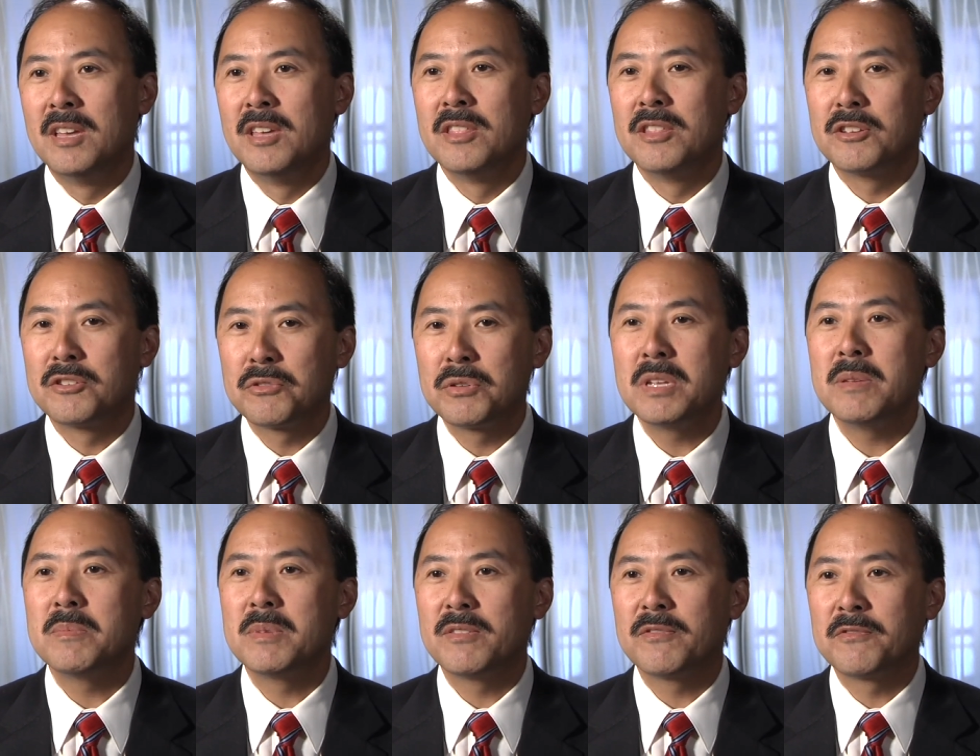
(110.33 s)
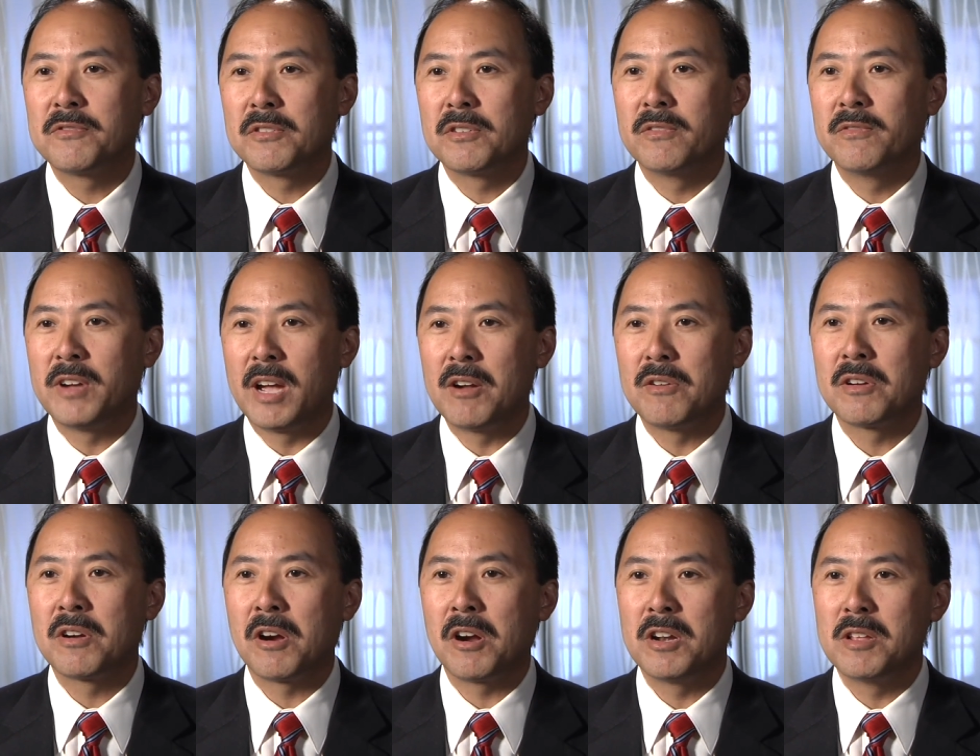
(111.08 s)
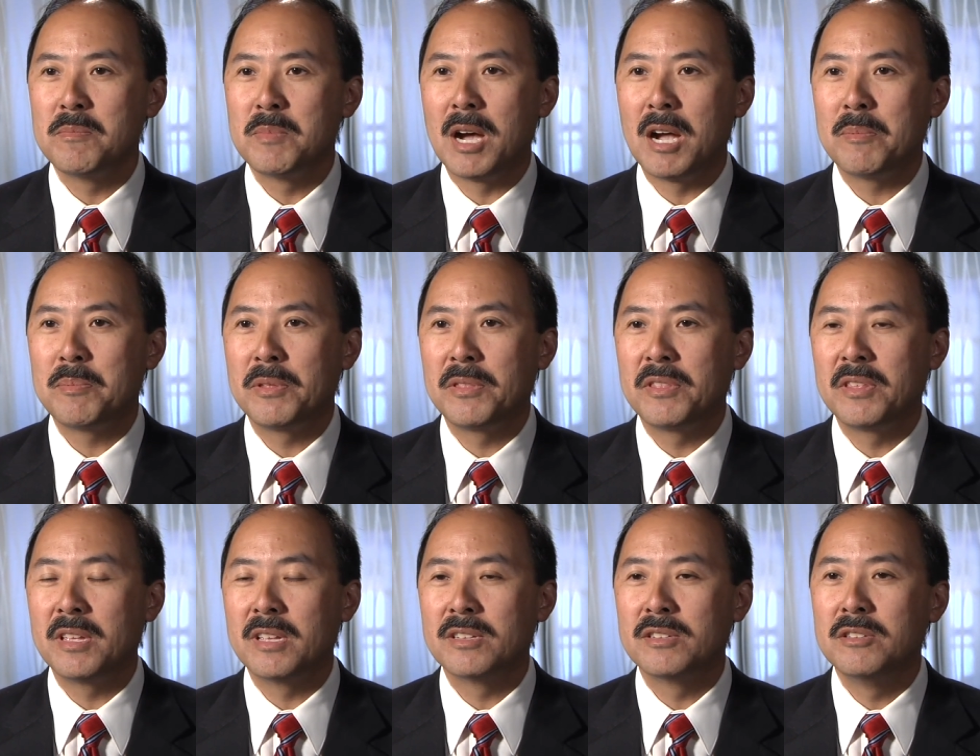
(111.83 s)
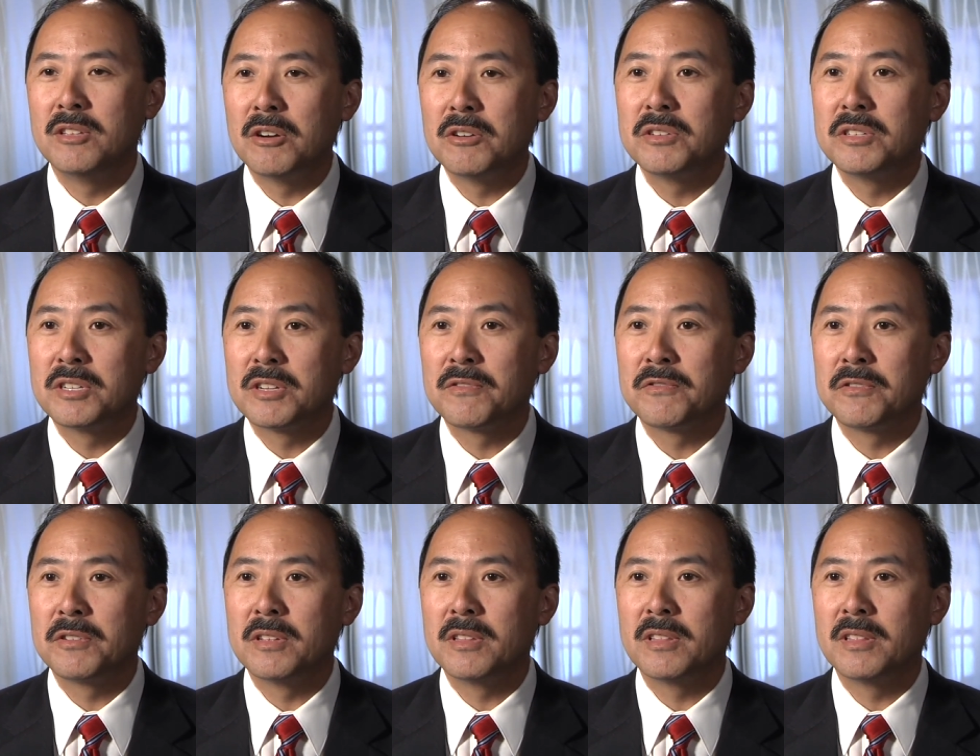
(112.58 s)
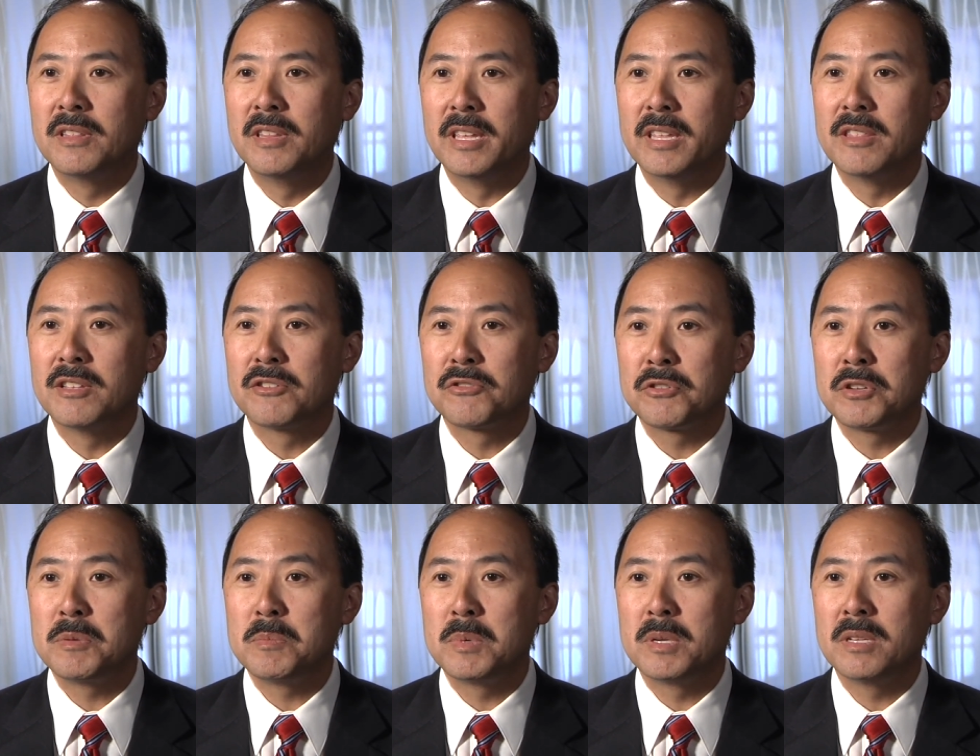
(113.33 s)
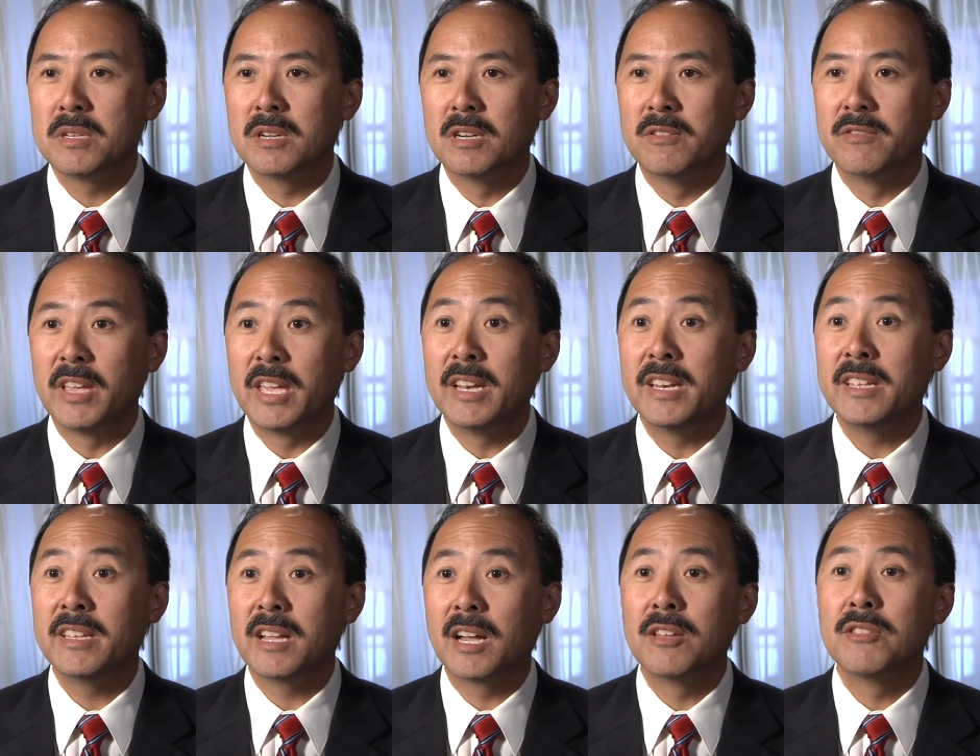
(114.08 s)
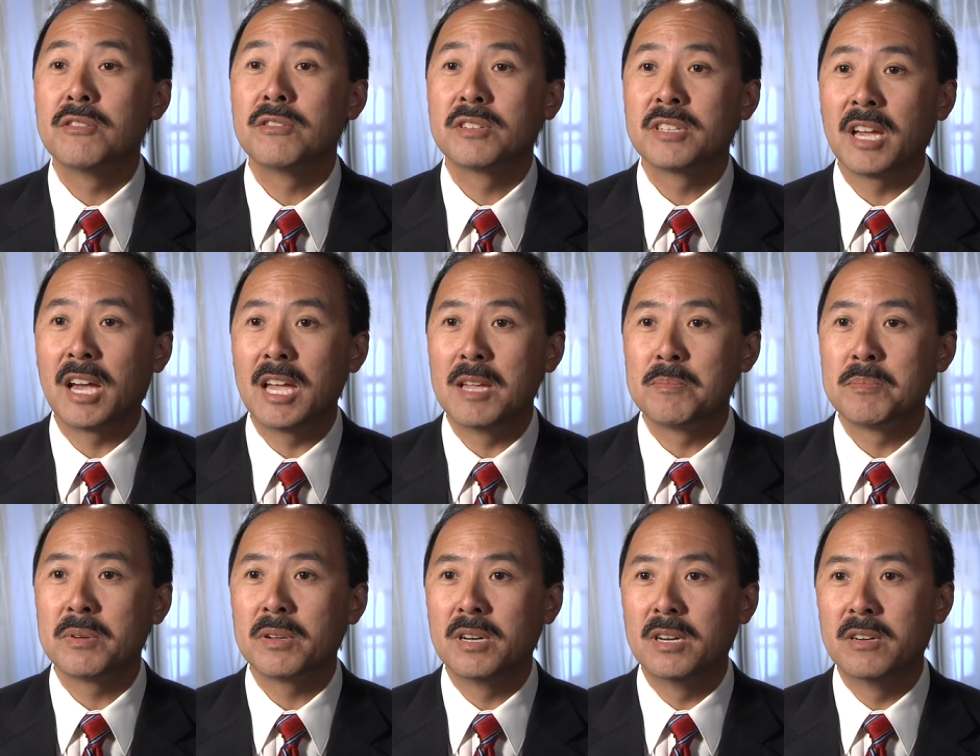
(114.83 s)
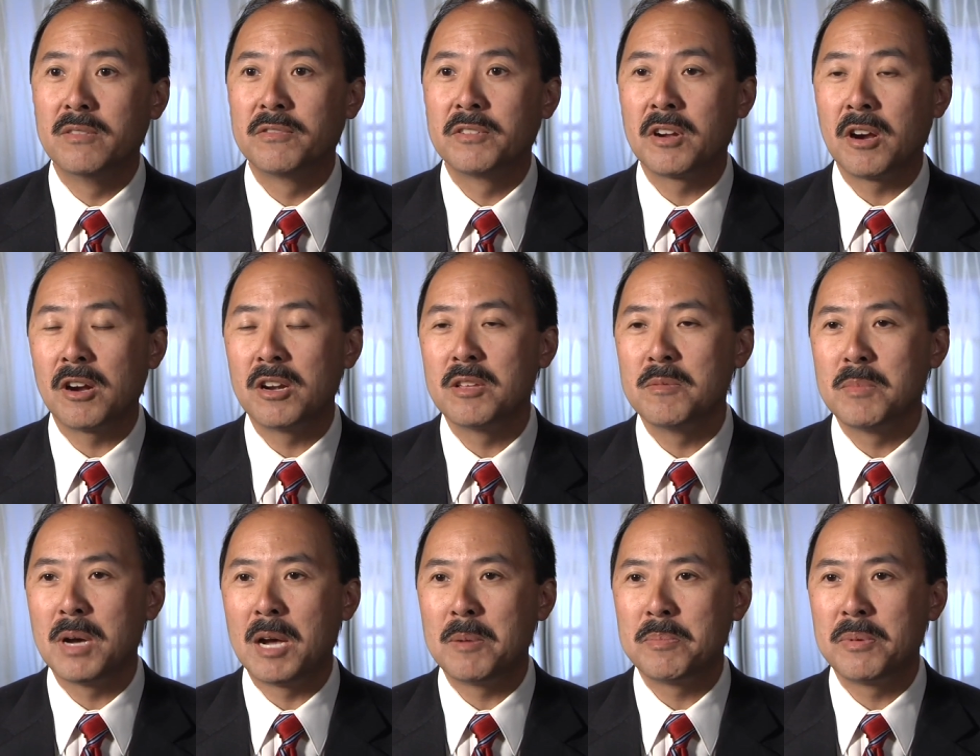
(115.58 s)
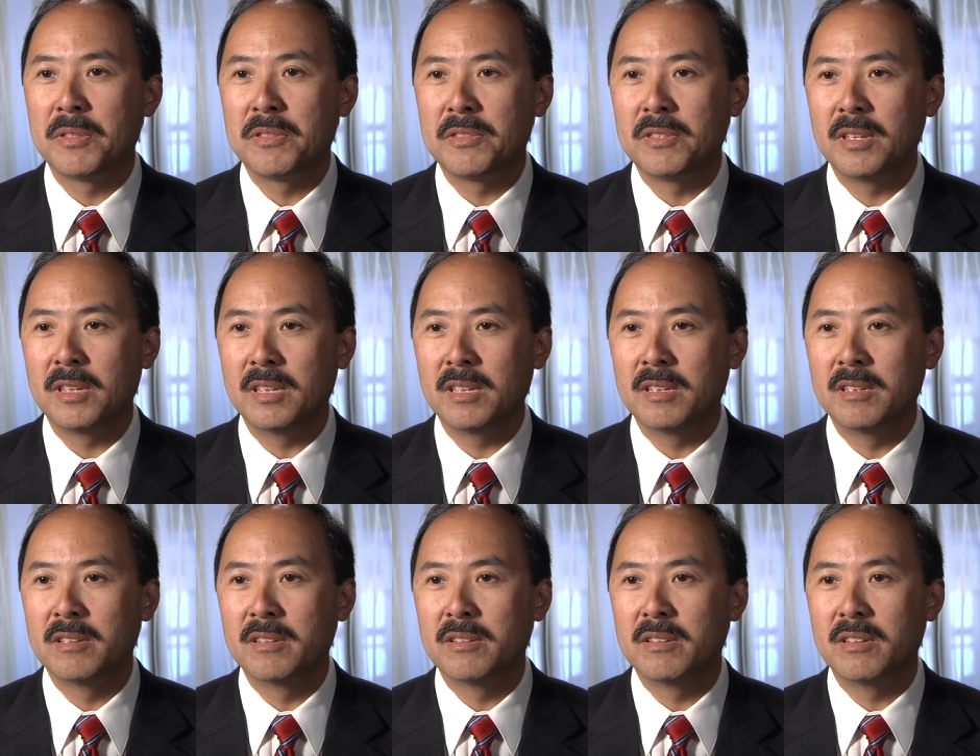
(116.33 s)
The treatment for viral cardiomyopathy is no different than the treatment of any other type of cardiomyopathy